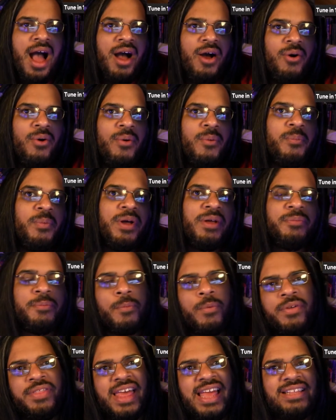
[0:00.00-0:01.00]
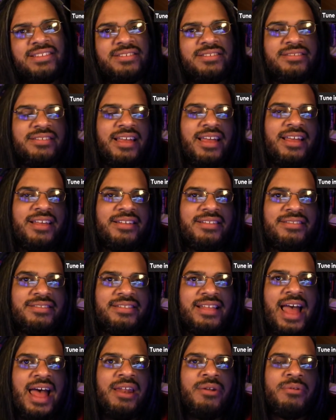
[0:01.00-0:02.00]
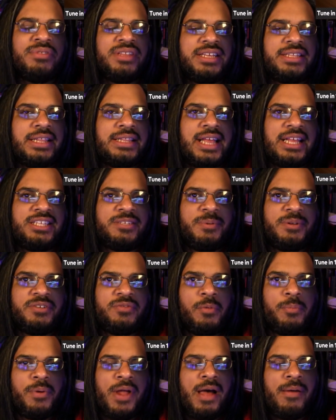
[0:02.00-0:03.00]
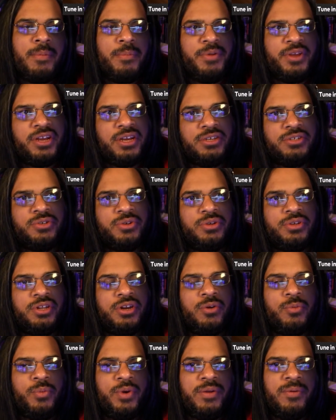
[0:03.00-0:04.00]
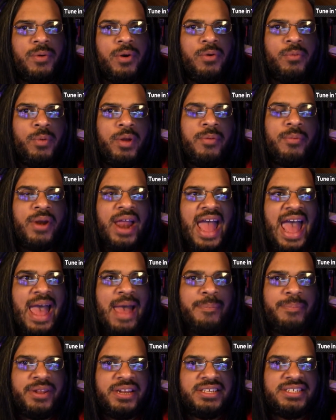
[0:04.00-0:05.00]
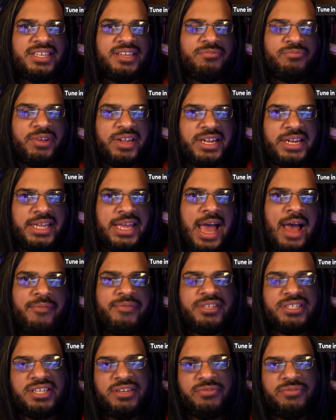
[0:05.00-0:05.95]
Oh, well, that's. I don't think that's much of a problem, because you know we were happy to see Ridley. Obviously,